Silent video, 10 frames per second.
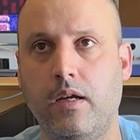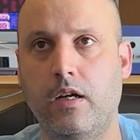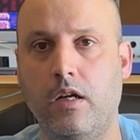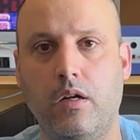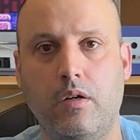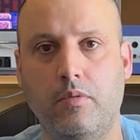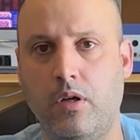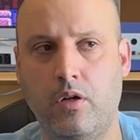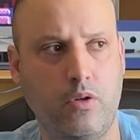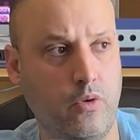
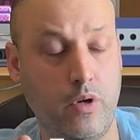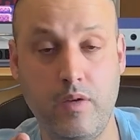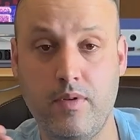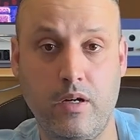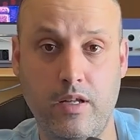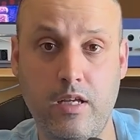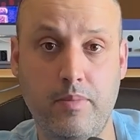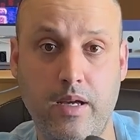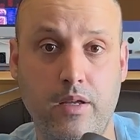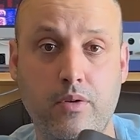even on
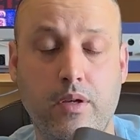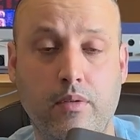eBay